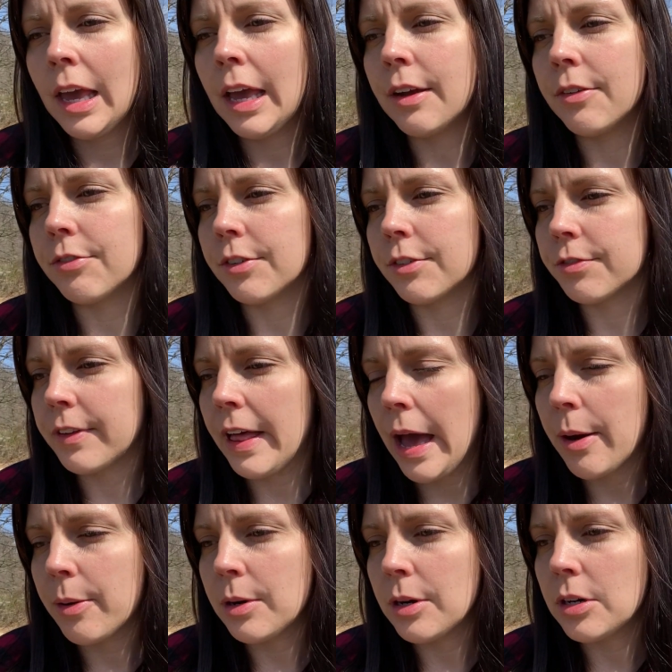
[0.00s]
and for
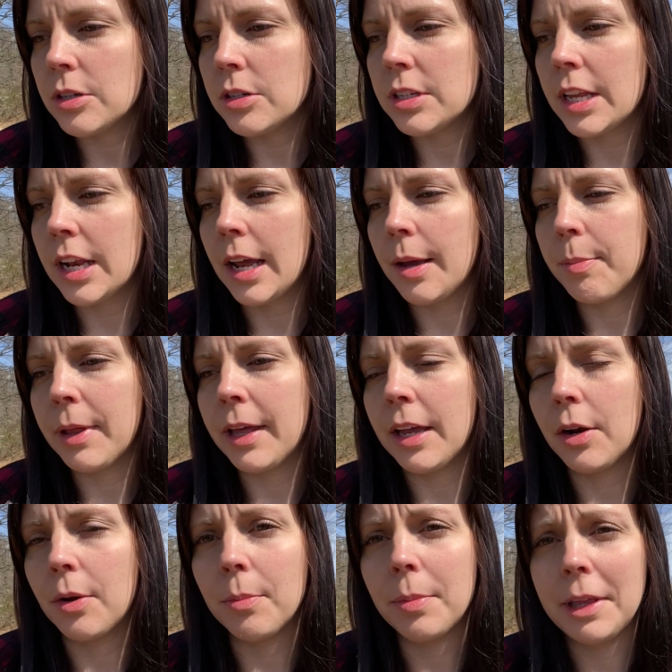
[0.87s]
flowers, and I
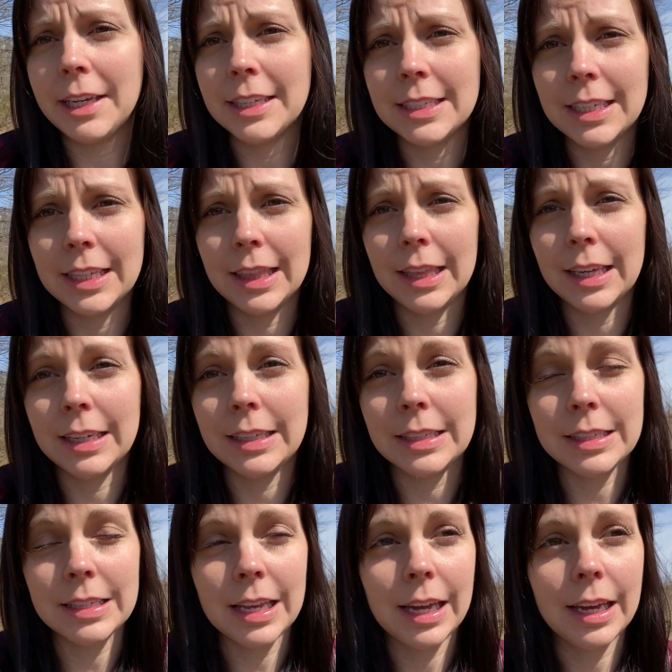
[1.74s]
plan on planting
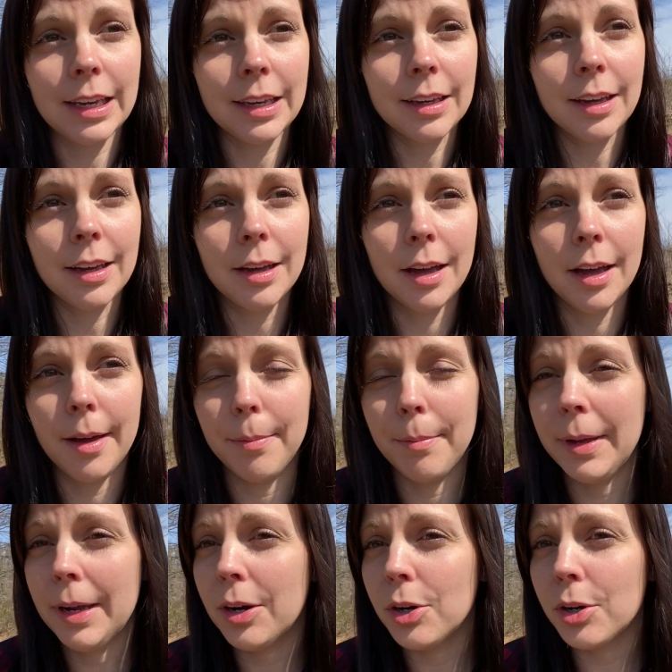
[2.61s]
things like
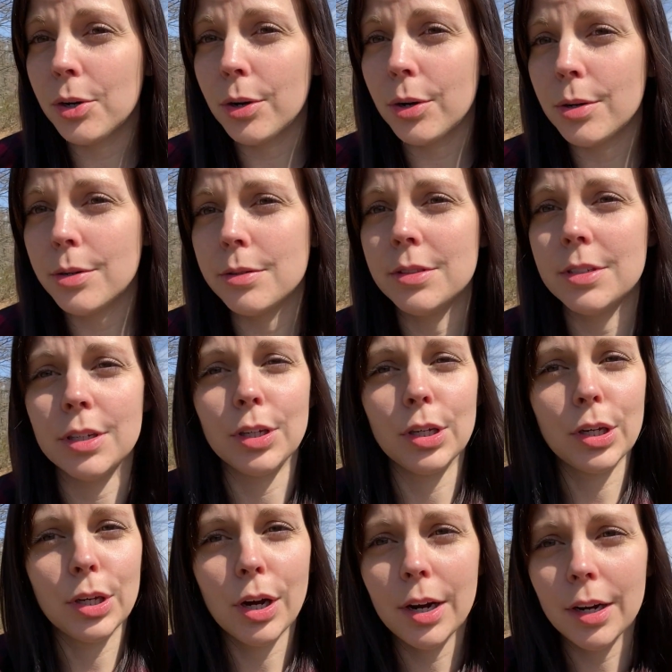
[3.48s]
marigolds
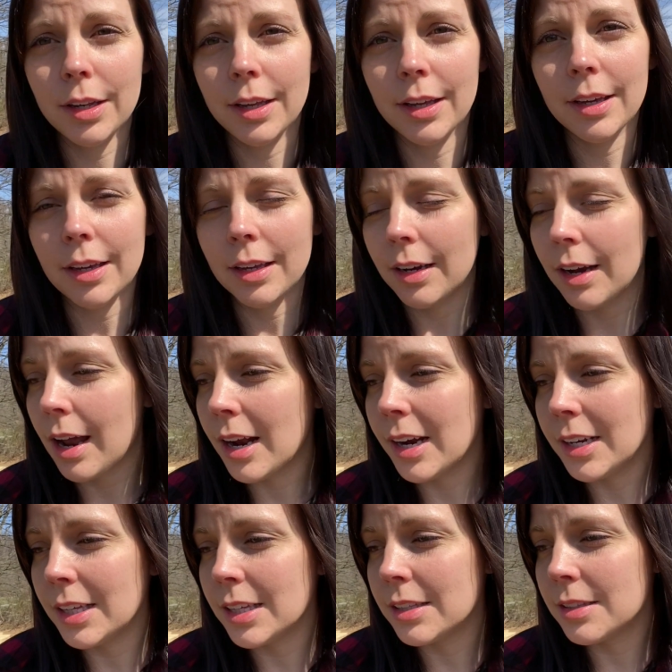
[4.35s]
and garlic and
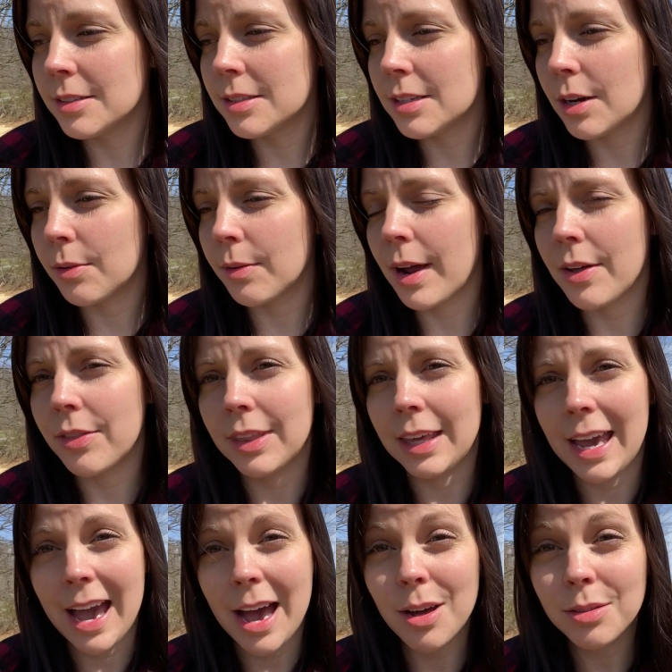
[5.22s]
onions around
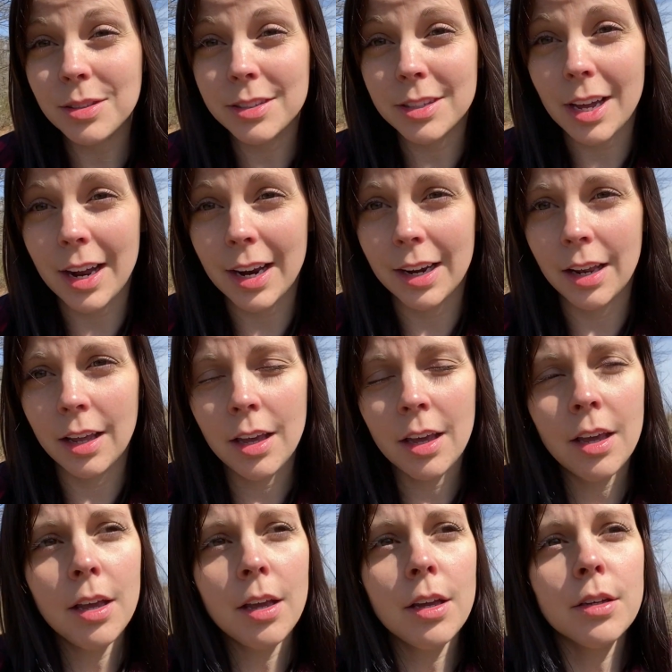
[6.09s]
the outside
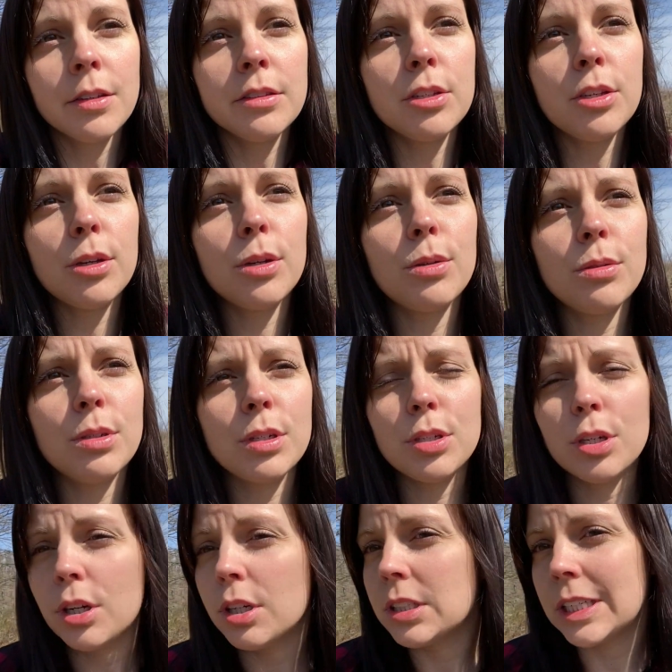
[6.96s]
to
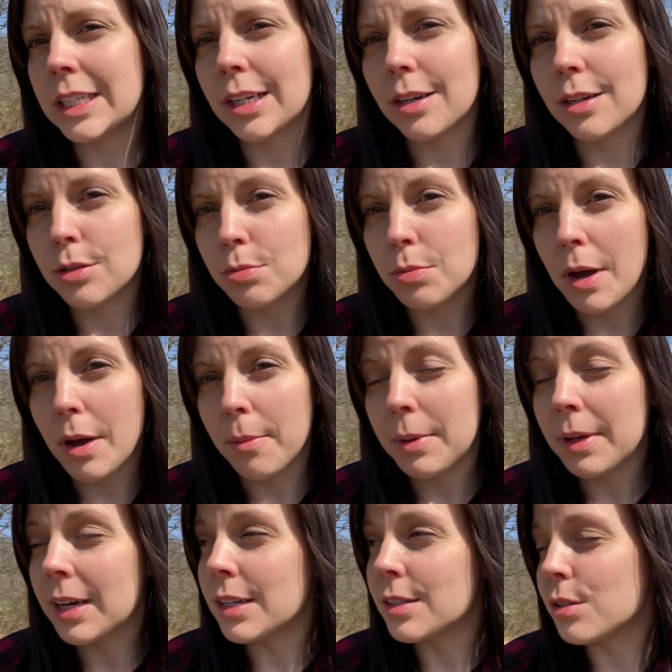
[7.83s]
deter deer as well,
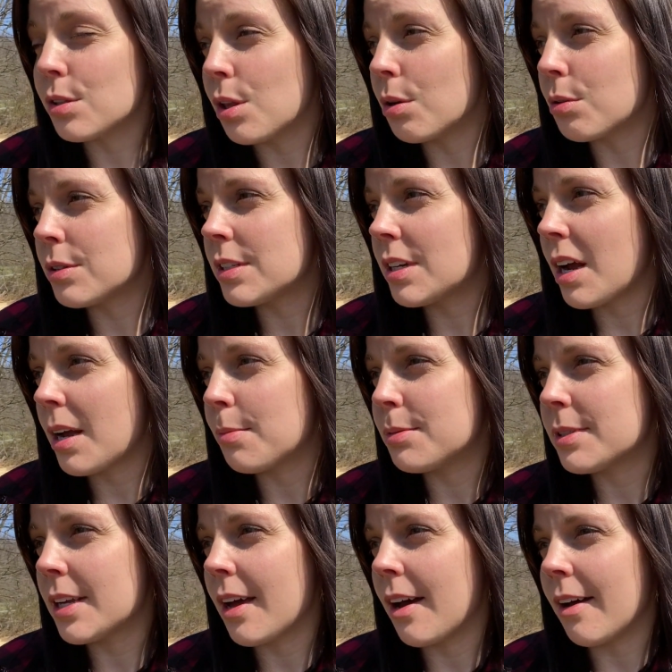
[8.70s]
because those
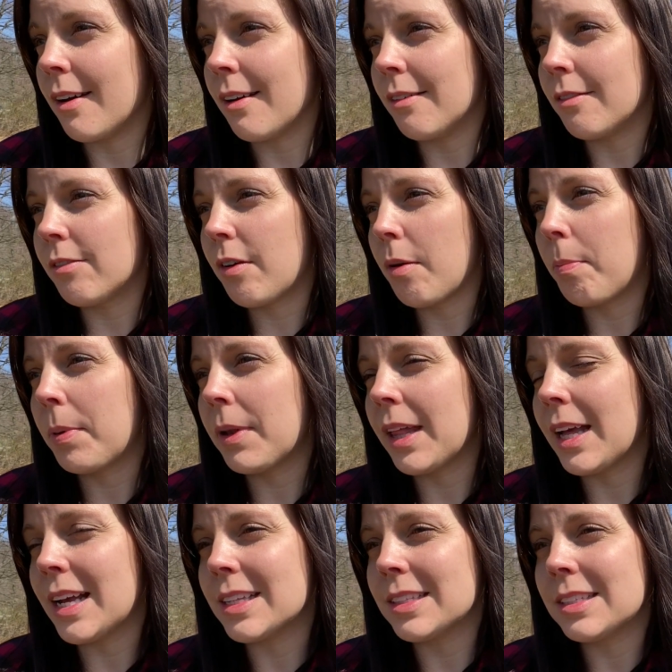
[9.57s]
types of
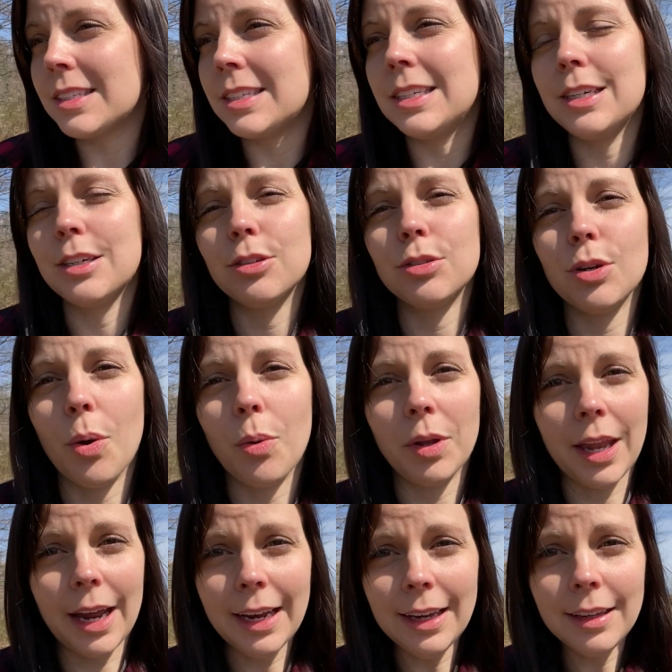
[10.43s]
plants deer
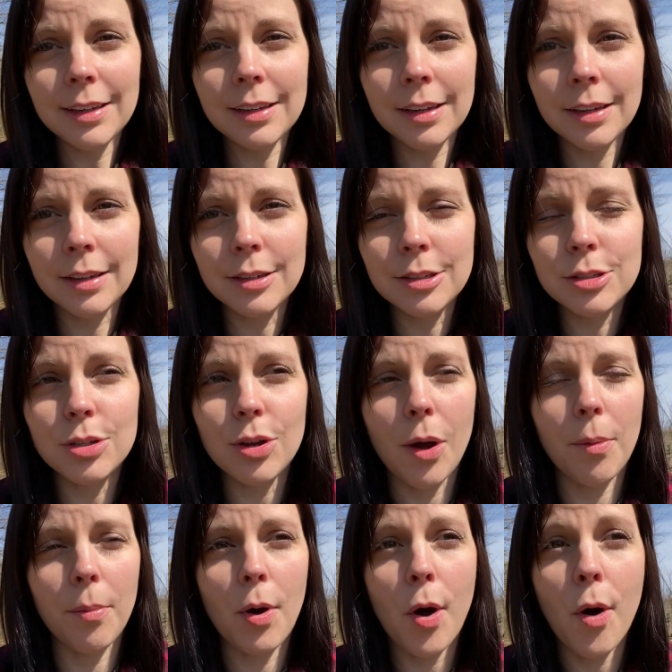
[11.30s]
don't like. So
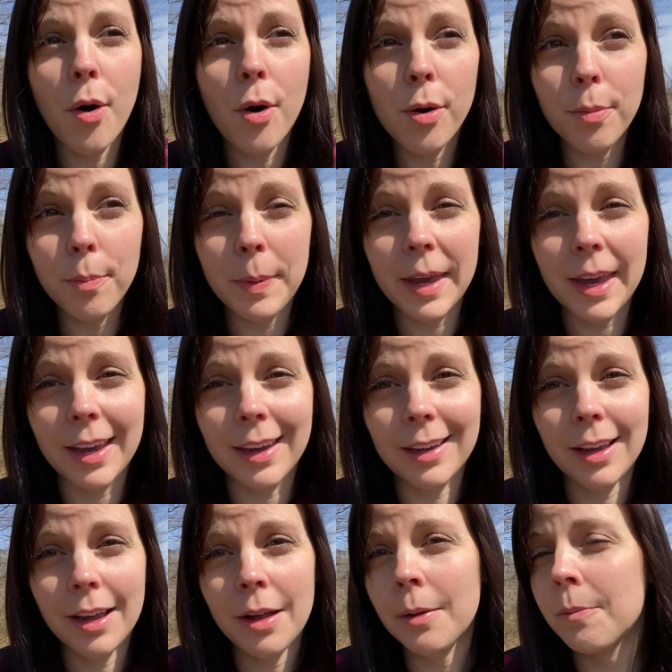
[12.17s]
I'm hoping